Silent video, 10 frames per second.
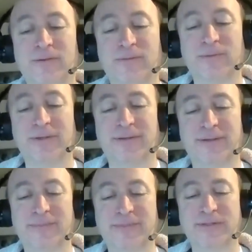With
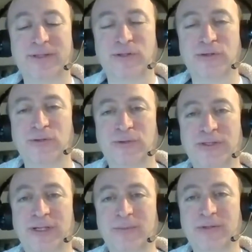such a short
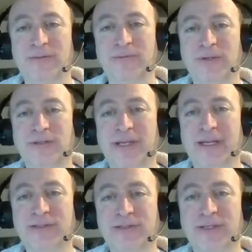chapter, it worked
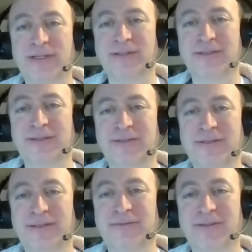nicely,
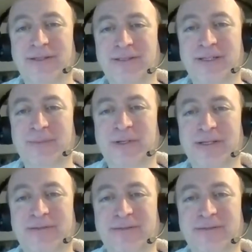given the time we have.